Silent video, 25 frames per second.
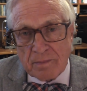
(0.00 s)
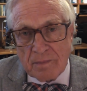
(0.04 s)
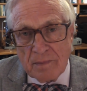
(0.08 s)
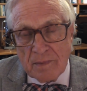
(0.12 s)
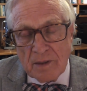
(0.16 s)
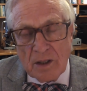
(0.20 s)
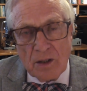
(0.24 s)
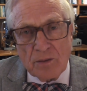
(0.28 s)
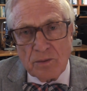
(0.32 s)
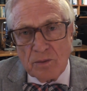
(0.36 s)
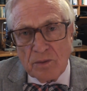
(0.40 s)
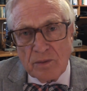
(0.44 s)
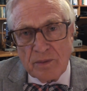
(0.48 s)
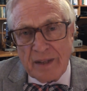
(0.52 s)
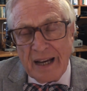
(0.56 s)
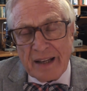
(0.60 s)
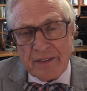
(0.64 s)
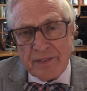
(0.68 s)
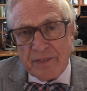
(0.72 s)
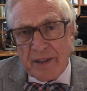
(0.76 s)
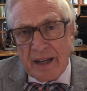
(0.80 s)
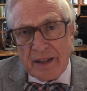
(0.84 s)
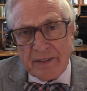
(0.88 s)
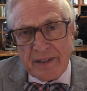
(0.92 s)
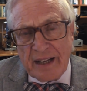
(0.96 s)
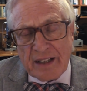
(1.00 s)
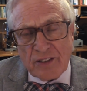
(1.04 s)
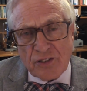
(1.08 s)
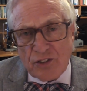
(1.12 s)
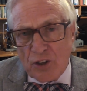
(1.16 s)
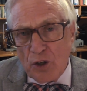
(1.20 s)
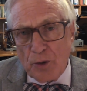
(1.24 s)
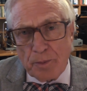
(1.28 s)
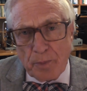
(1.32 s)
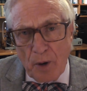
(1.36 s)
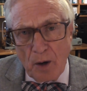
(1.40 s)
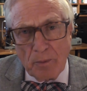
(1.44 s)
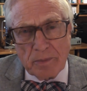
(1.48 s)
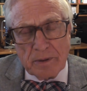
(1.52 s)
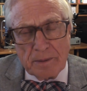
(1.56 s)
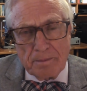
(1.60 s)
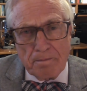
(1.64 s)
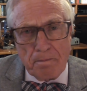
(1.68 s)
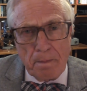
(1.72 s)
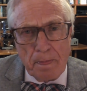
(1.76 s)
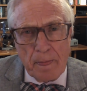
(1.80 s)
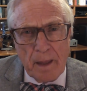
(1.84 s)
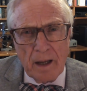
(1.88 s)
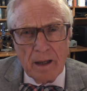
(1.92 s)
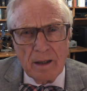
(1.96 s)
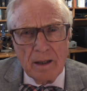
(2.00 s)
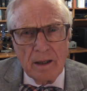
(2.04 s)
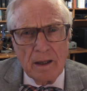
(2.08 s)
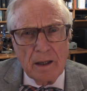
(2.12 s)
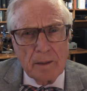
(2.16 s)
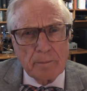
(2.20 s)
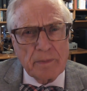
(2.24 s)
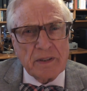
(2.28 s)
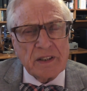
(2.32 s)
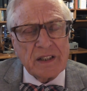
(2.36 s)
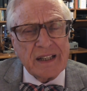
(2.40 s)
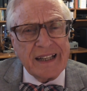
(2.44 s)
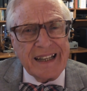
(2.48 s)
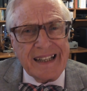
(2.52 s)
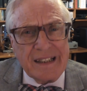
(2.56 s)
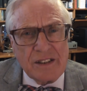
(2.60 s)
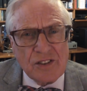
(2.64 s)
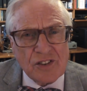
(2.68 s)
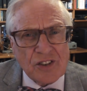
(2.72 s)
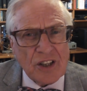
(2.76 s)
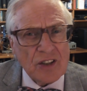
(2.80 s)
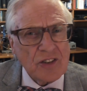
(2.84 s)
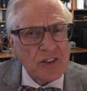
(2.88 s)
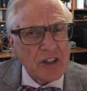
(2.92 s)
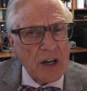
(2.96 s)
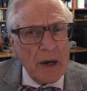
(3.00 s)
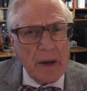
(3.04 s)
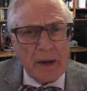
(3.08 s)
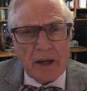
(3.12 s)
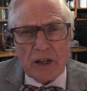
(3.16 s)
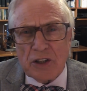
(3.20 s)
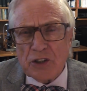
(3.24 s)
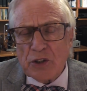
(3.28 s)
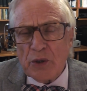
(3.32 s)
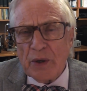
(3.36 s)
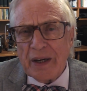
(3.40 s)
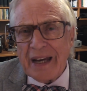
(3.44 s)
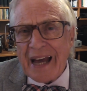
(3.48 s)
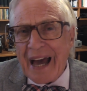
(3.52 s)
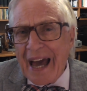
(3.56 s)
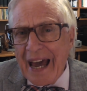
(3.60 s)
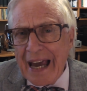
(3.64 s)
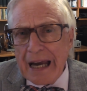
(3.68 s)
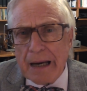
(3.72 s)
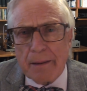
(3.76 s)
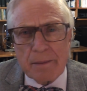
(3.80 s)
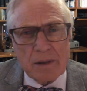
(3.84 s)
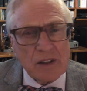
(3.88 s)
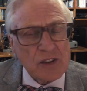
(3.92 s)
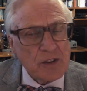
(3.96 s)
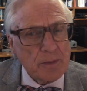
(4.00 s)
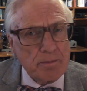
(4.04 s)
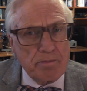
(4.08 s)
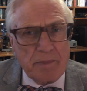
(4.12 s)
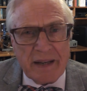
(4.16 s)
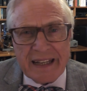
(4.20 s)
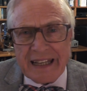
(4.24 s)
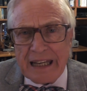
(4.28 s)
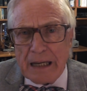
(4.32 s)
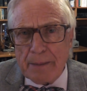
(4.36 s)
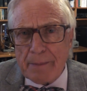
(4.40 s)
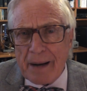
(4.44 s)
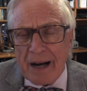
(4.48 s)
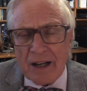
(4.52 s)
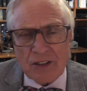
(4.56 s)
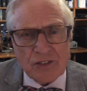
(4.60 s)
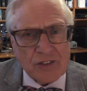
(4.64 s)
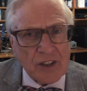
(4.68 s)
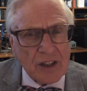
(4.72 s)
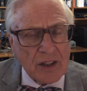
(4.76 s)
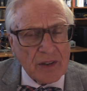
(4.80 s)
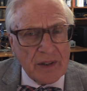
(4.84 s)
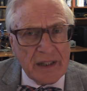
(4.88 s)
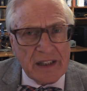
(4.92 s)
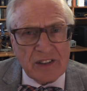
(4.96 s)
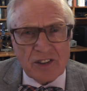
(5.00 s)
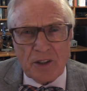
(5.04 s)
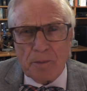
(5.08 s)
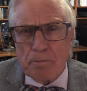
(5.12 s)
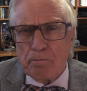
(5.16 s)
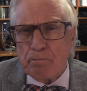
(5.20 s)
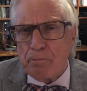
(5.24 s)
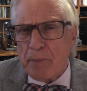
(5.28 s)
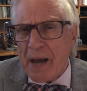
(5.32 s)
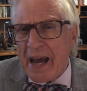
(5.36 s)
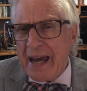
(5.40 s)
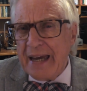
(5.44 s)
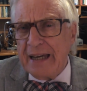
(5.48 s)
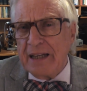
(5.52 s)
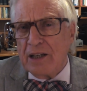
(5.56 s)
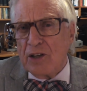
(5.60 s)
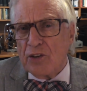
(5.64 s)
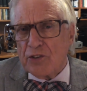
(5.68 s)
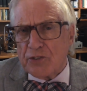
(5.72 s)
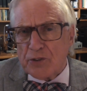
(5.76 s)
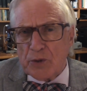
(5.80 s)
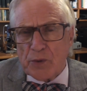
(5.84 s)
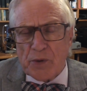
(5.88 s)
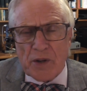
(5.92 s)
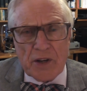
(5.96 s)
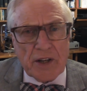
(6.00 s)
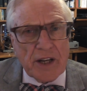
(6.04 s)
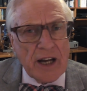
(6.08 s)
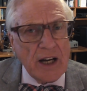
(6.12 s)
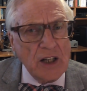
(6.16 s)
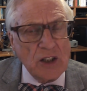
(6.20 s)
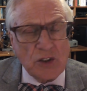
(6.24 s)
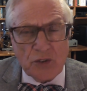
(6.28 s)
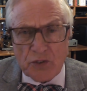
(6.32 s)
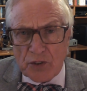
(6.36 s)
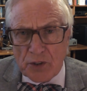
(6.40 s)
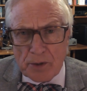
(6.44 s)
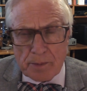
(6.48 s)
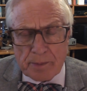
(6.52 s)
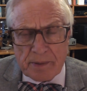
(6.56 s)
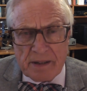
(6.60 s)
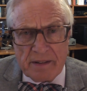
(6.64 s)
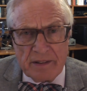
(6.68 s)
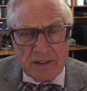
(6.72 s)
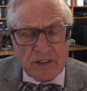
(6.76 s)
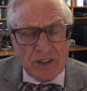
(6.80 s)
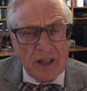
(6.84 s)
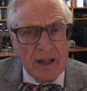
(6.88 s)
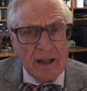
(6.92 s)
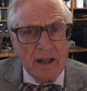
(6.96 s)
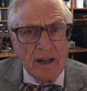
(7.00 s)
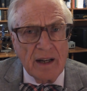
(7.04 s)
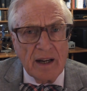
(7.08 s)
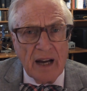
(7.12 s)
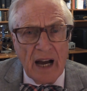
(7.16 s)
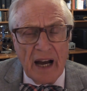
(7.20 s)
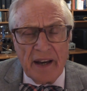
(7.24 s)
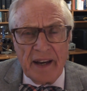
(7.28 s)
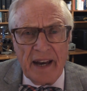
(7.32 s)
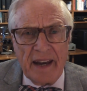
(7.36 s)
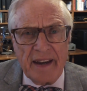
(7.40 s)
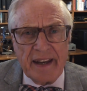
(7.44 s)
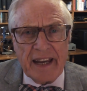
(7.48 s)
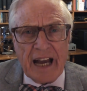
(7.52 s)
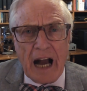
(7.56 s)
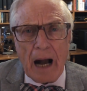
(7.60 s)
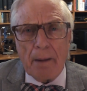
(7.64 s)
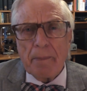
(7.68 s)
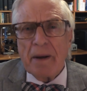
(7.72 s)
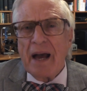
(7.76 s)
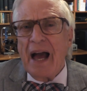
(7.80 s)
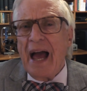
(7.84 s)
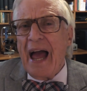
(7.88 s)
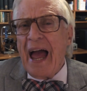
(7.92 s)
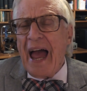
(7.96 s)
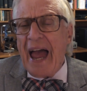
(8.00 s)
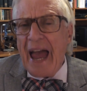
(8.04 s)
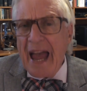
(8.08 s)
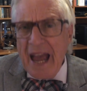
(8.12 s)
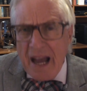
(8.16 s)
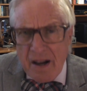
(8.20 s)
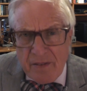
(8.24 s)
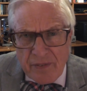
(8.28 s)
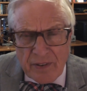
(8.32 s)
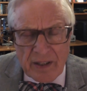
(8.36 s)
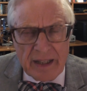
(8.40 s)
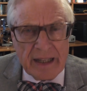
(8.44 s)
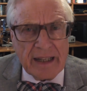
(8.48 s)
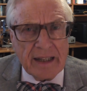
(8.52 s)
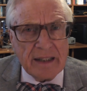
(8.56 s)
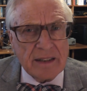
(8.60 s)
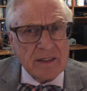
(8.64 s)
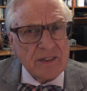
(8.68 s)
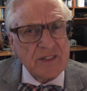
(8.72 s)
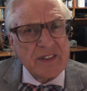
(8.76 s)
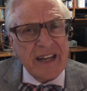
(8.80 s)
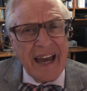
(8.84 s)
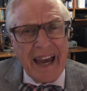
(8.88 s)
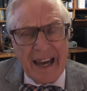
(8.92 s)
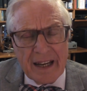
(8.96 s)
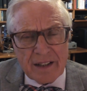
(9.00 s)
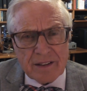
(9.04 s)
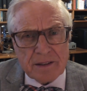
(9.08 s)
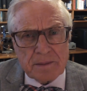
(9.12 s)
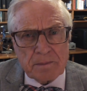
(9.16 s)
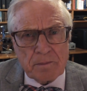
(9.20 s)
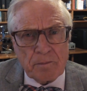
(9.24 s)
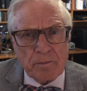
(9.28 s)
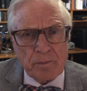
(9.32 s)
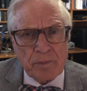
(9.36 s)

That's no problem. But kids just going and doing aimless Mickey Mouse degrees and paying through the nose for the privilege and ending up heavily in debt